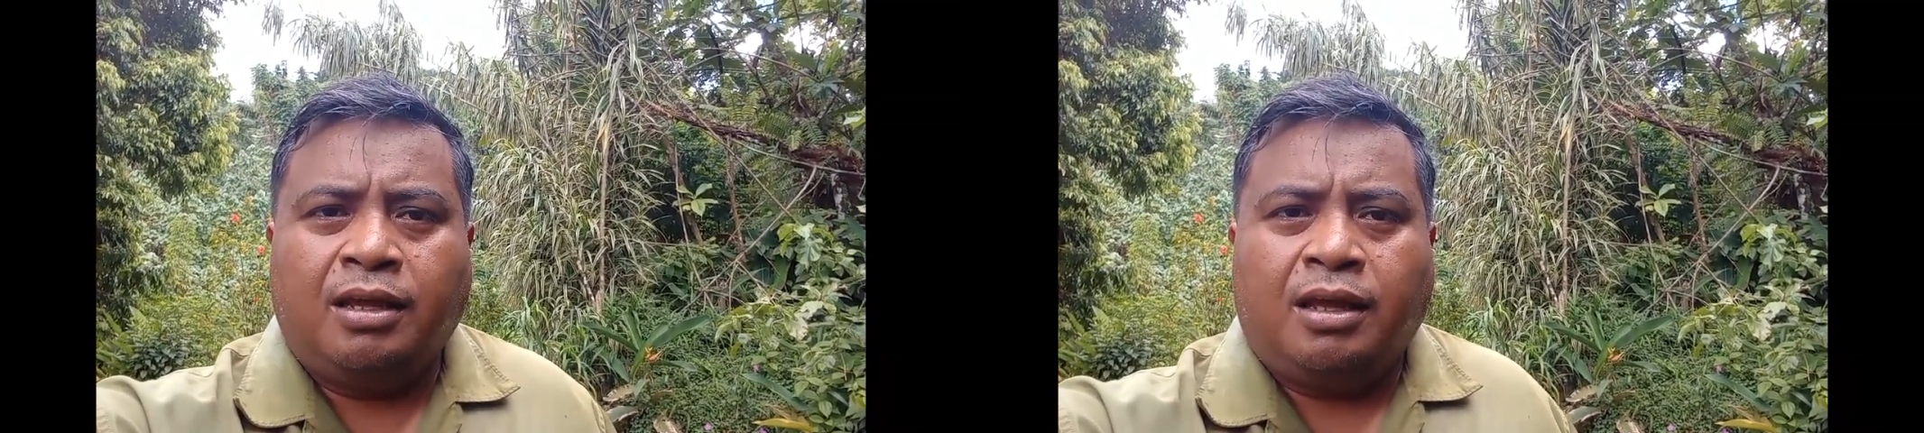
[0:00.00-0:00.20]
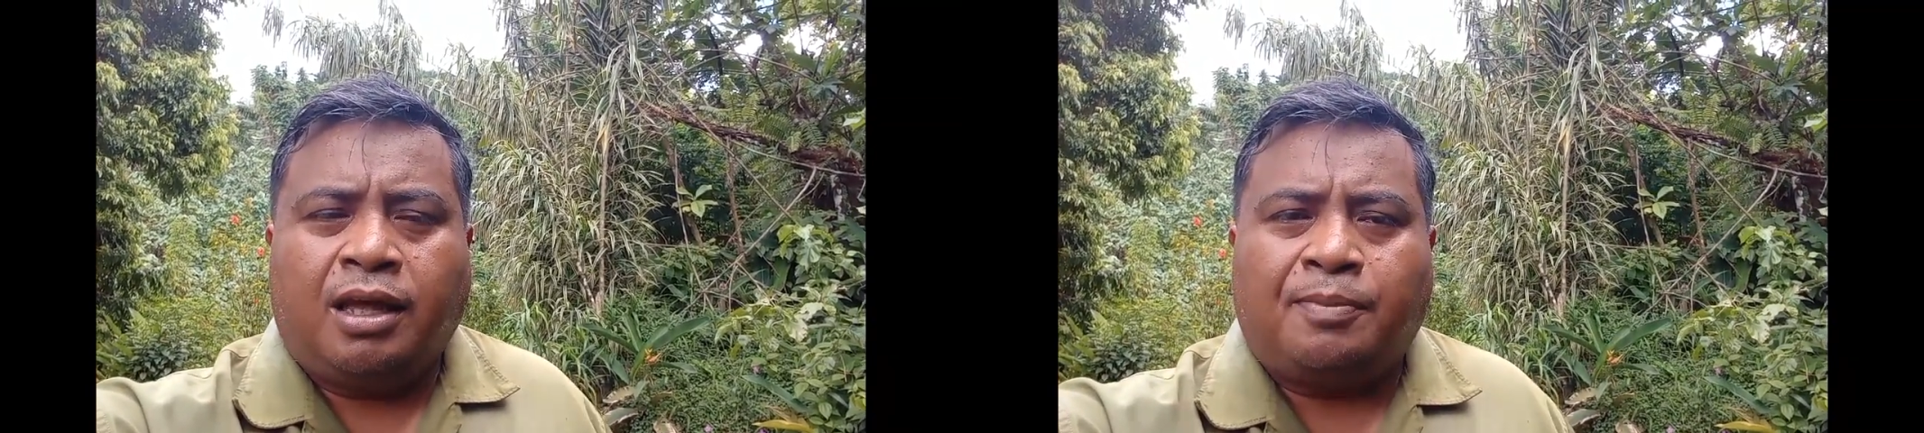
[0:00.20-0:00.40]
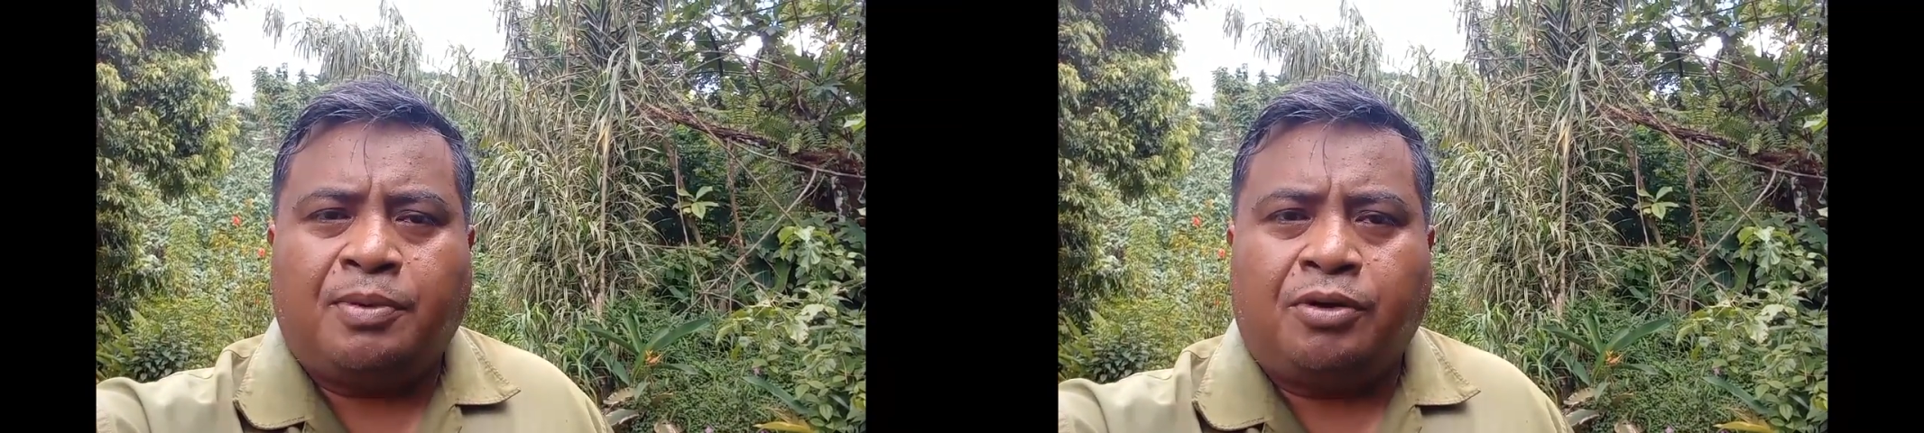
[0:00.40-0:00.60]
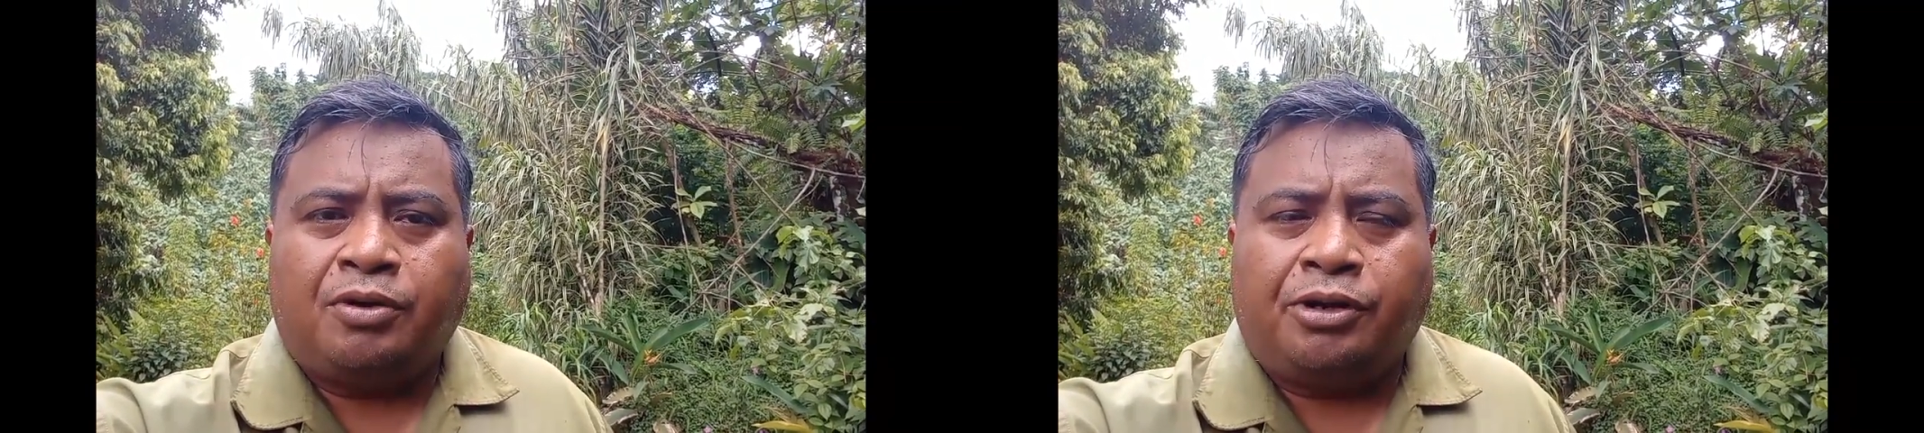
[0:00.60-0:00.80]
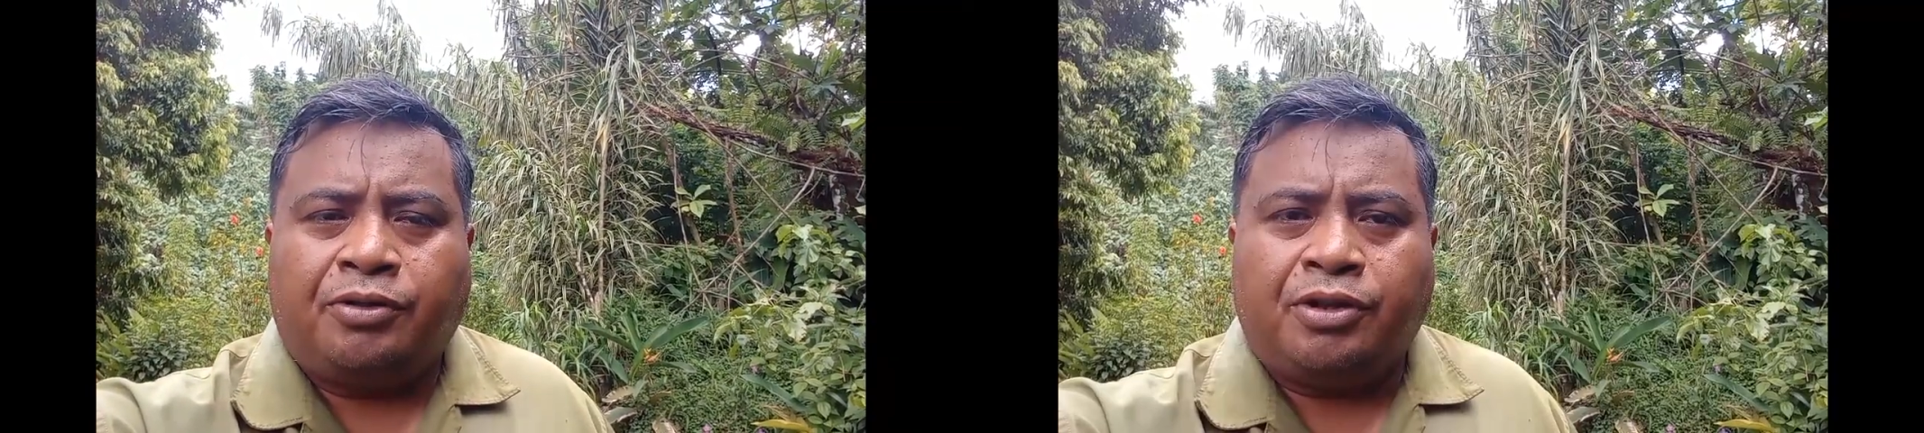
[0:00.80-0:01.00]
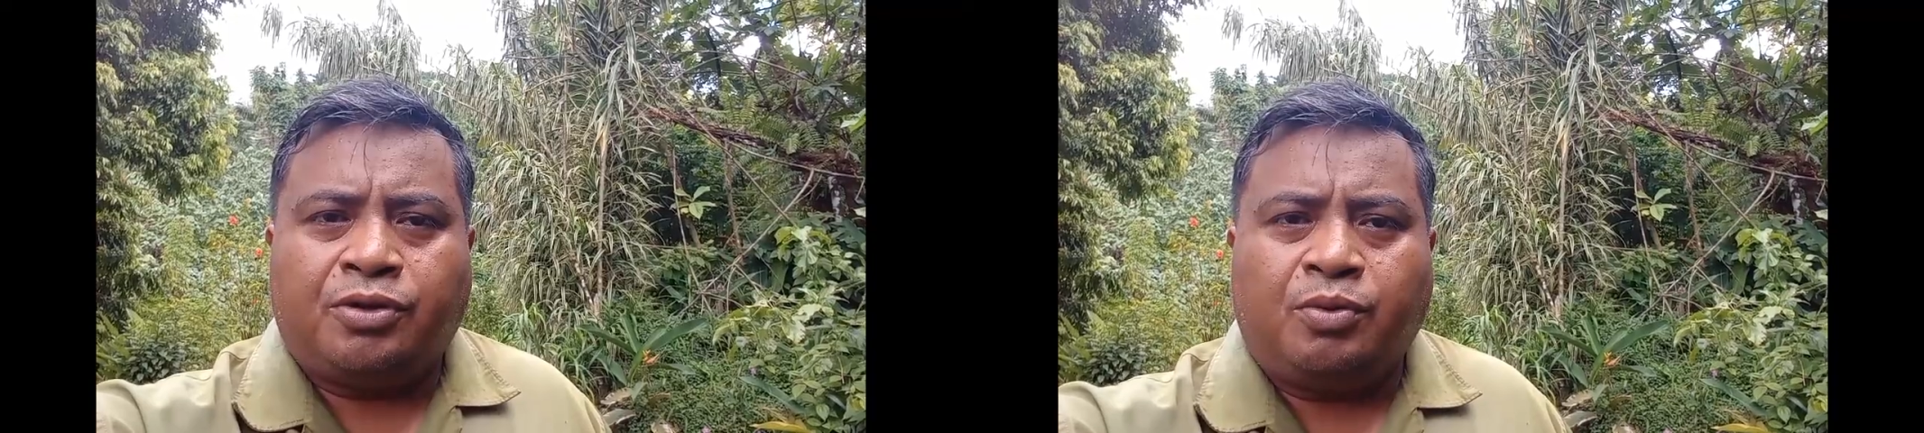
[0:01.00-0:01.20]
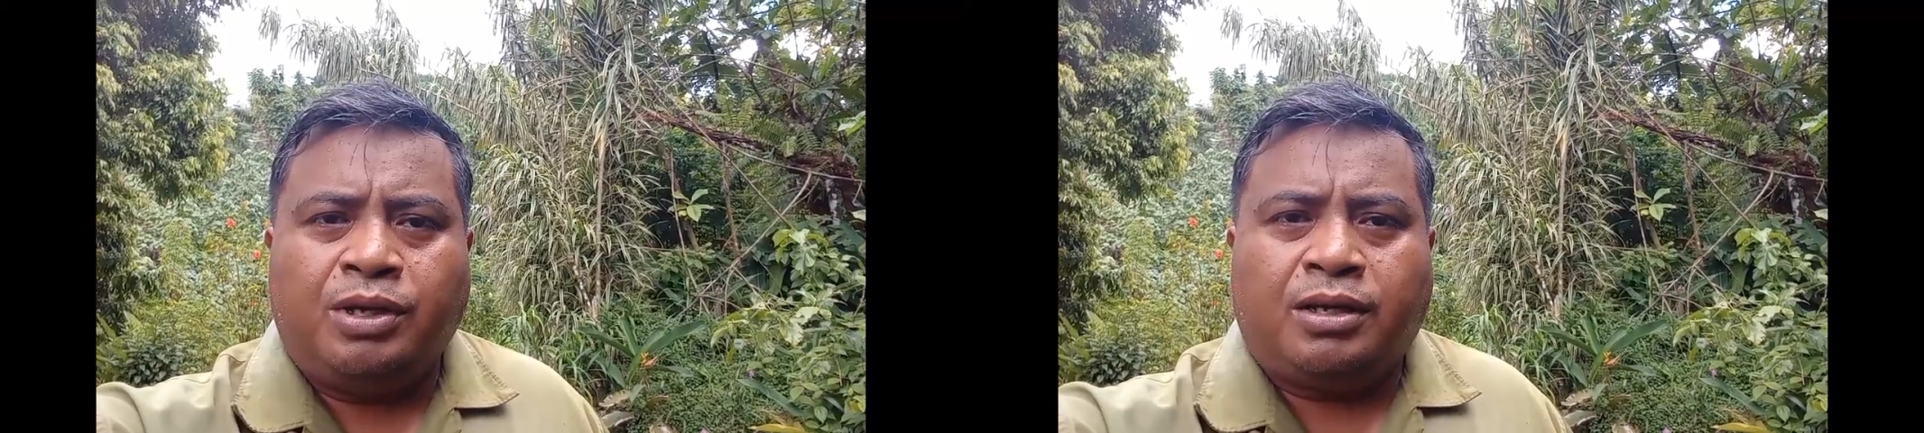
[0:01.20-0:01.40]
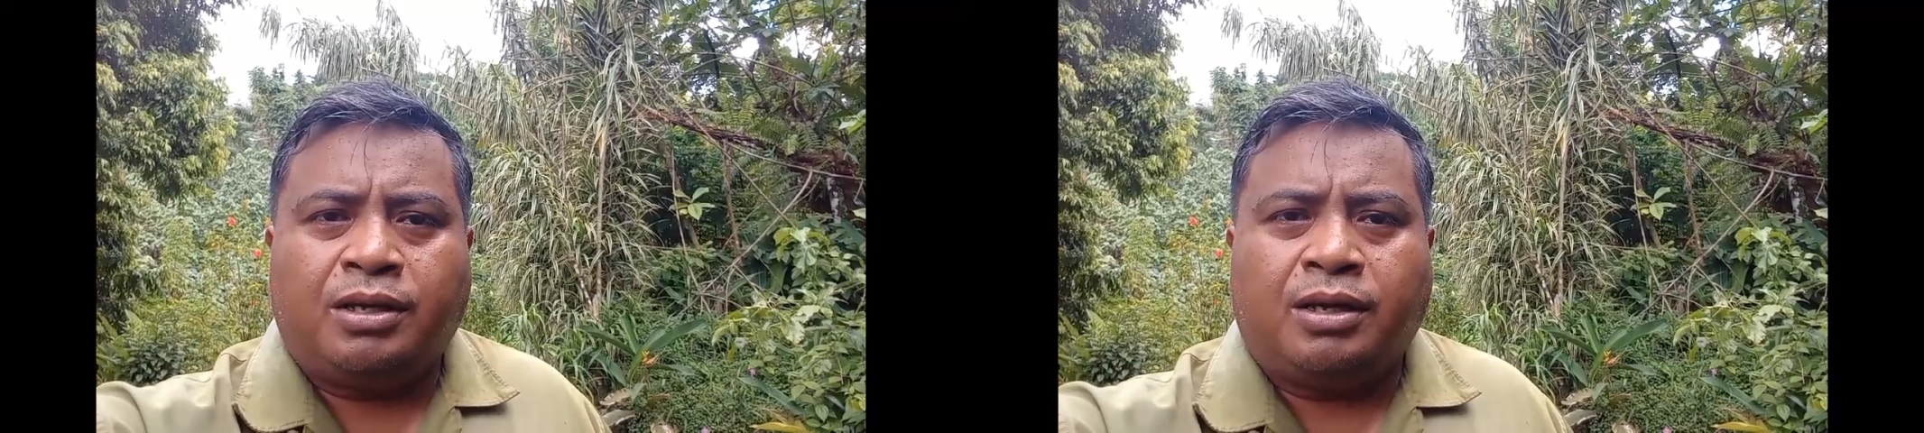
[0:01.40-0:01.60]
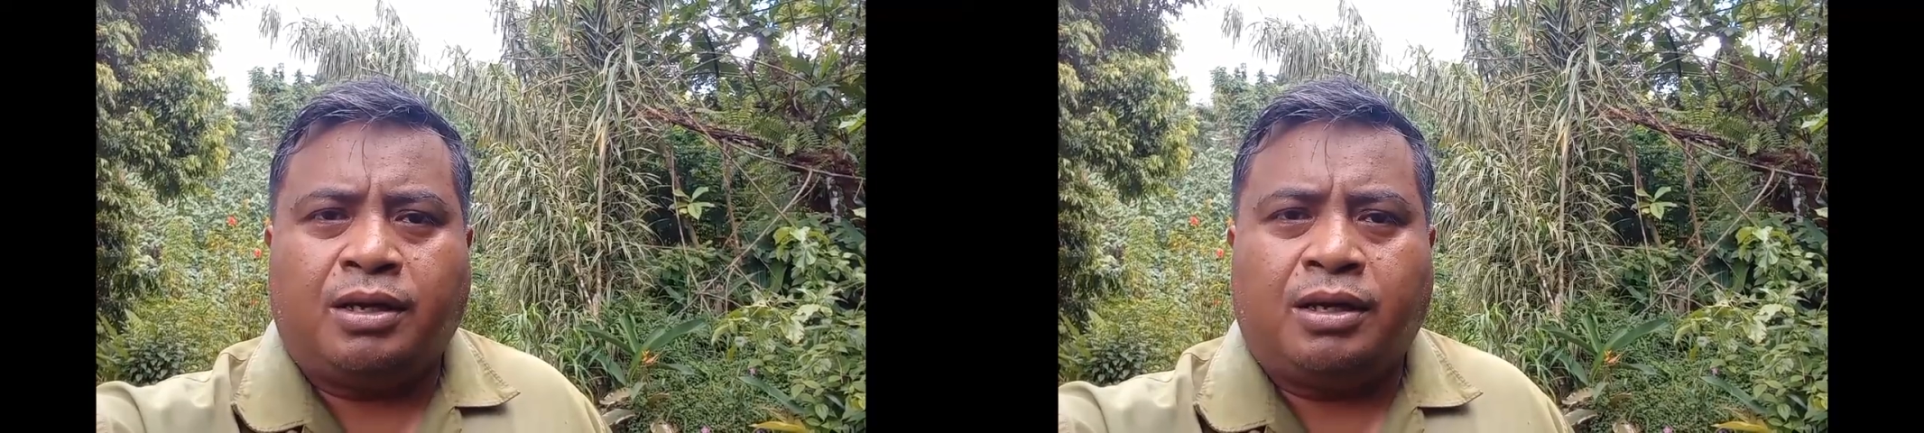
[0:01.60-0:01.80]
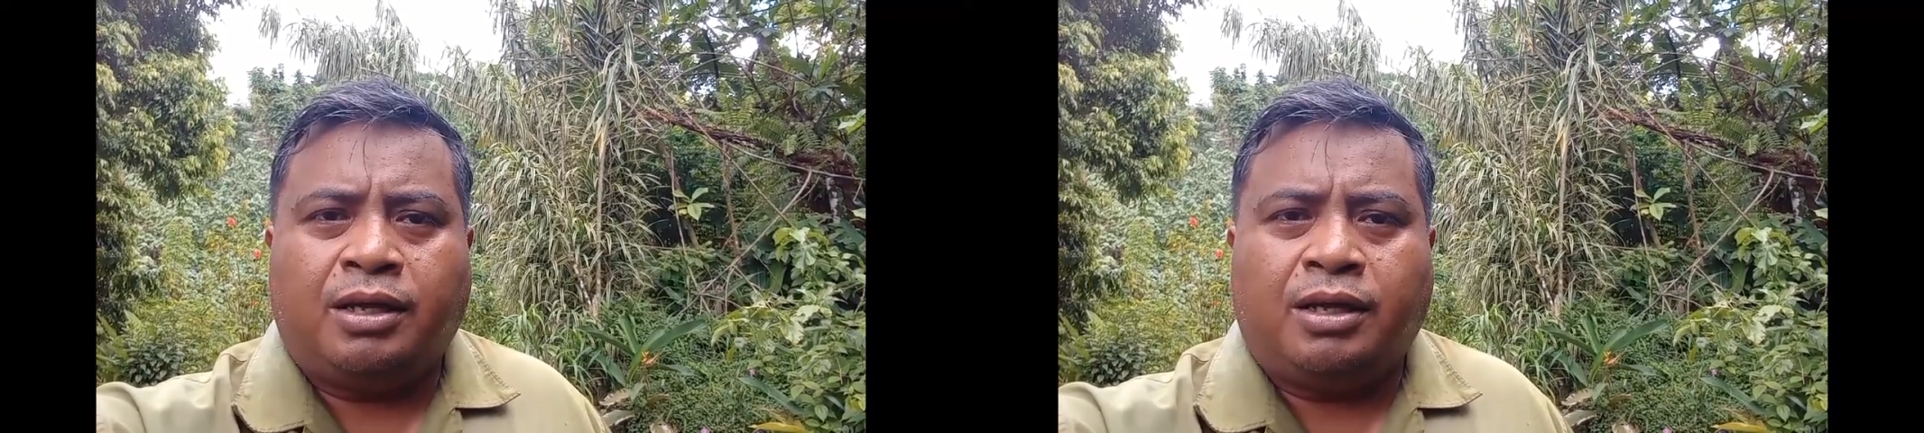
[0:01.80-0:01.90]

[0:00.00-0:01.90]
happened earlier this week uh,